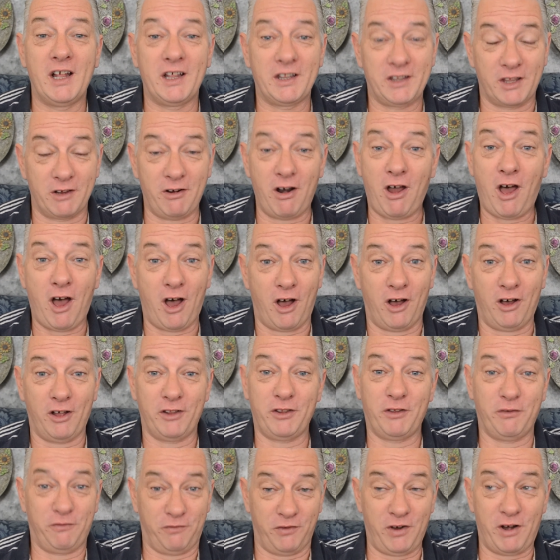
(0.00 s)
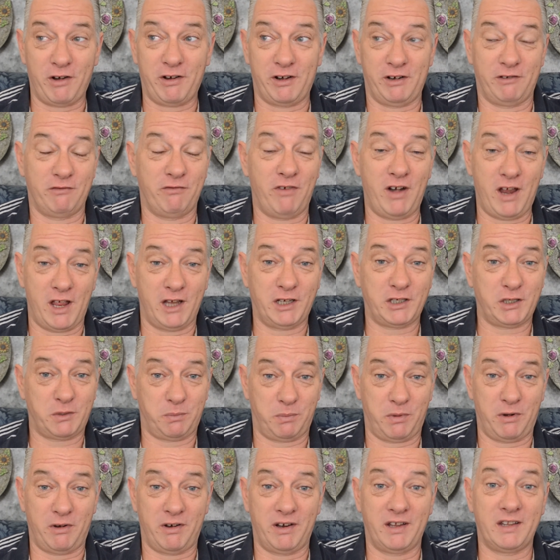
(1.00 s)
There are the very rare
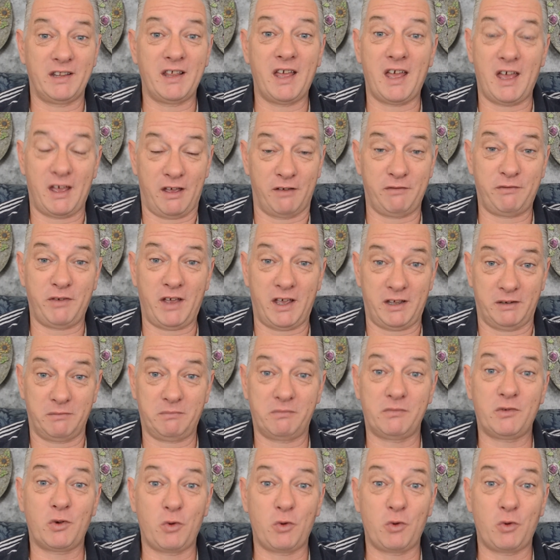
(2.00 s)
spirit that have had